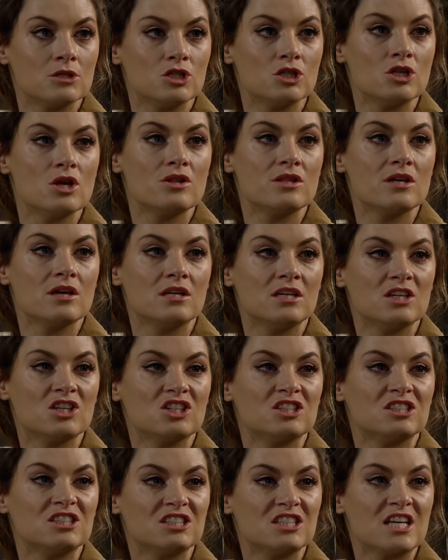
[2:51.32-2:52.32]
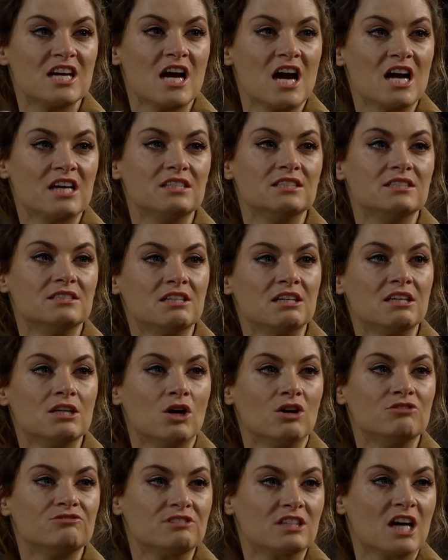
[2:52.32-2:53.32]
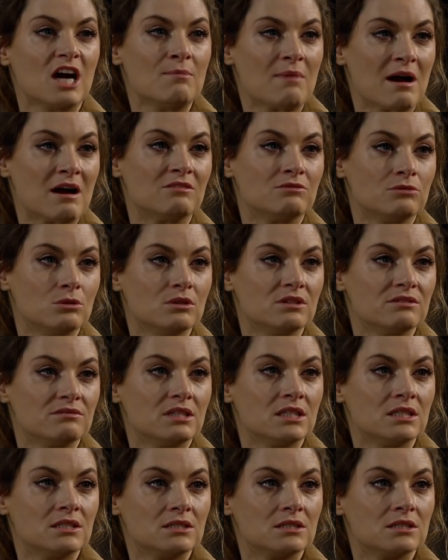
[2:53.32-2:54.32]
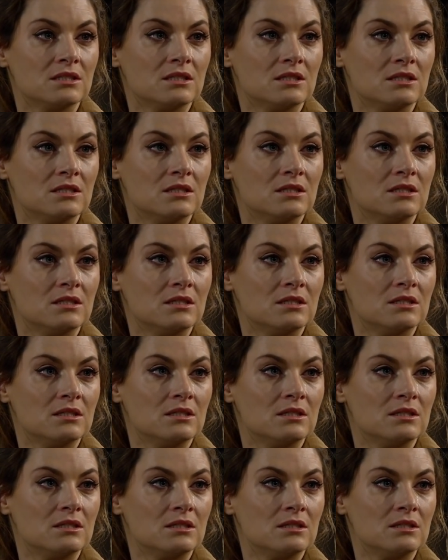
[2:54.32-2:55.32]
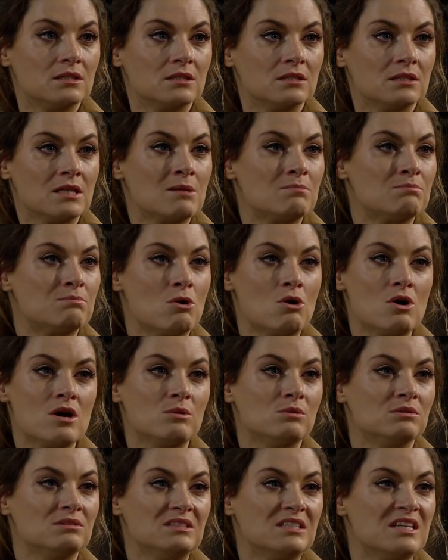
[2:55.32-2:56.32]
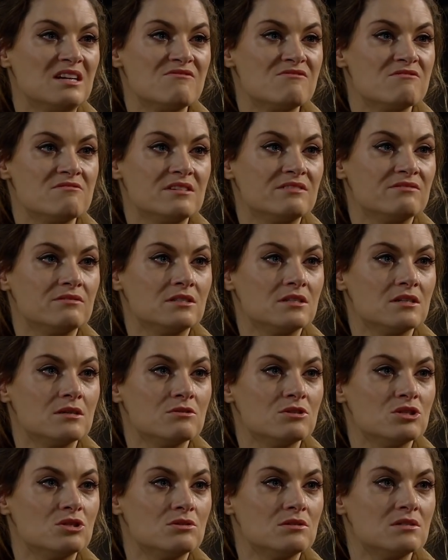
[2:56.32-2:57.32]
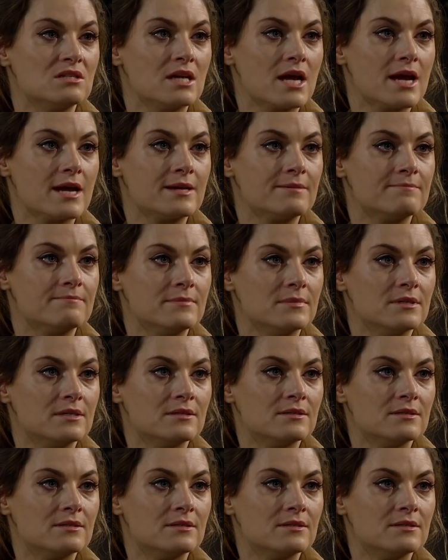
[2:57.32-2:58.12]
Do you know the only good thing I can think of to come out of all of this? That boy will never even know your name.